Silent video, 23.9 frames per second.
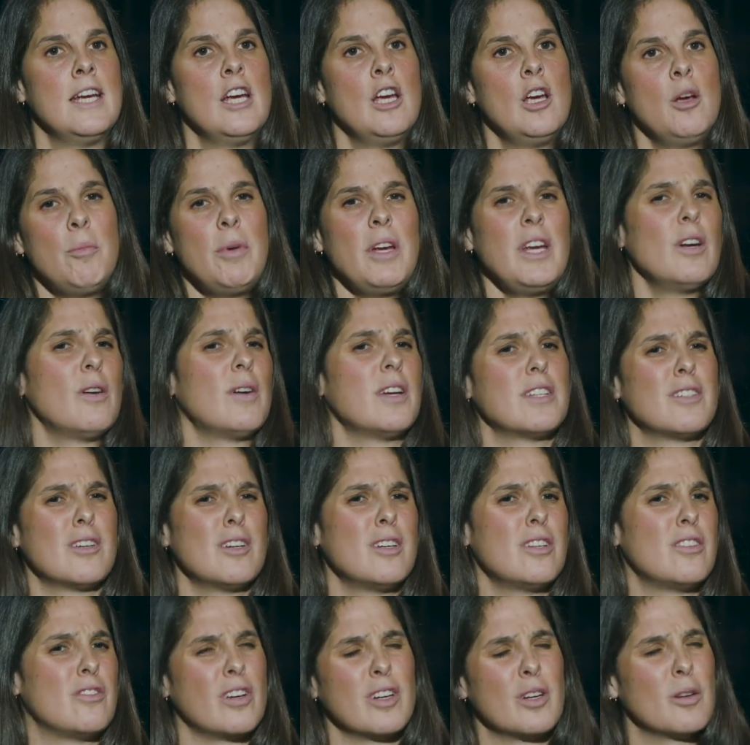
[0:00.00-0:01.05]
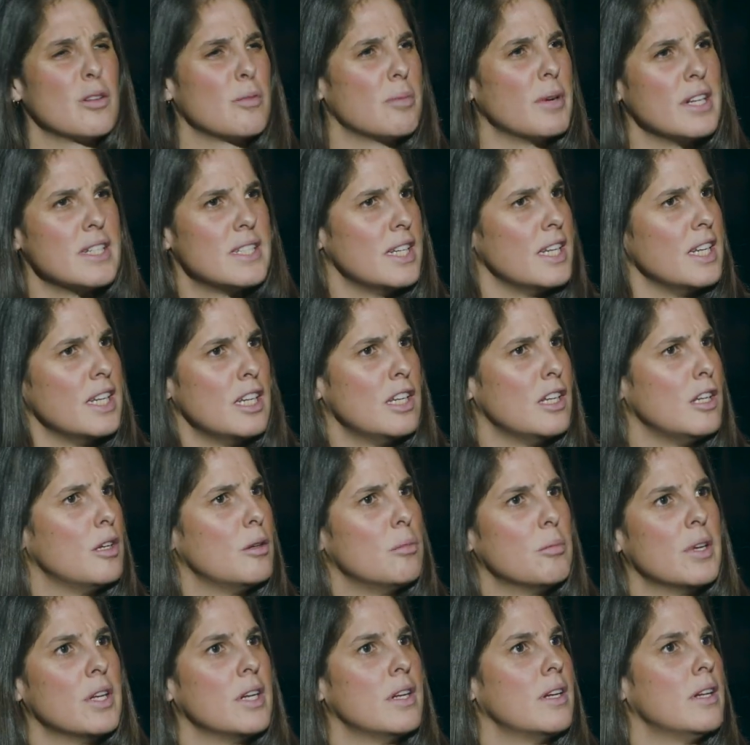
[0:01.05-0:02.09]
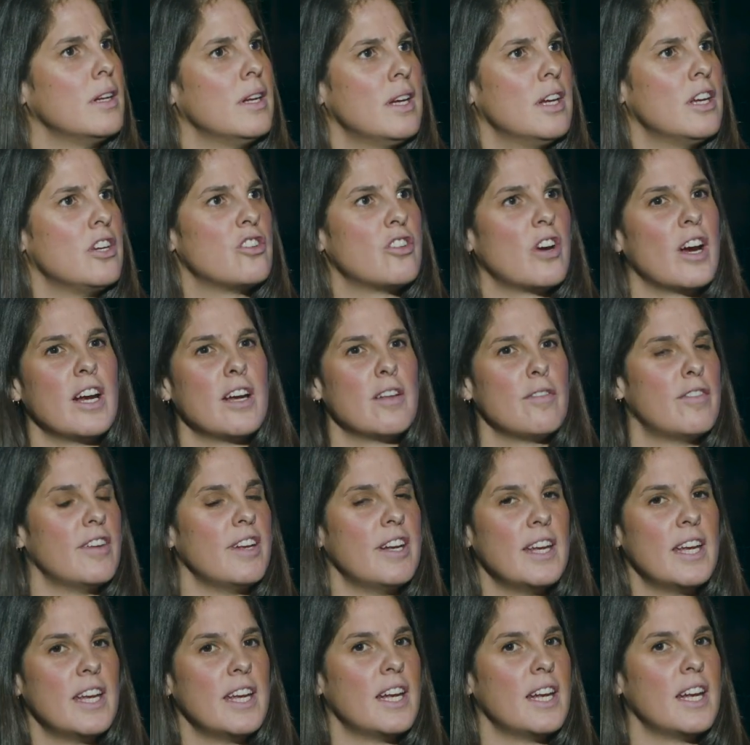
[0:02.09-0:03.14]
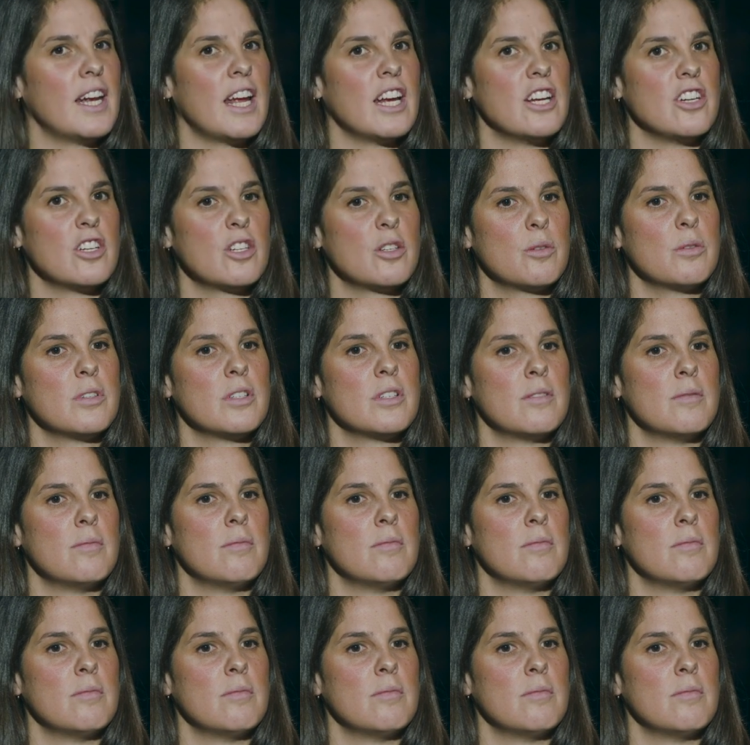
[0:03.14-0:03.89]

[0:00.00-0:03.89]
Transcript: But, I started drinking with my team and trying to fit in, and I just was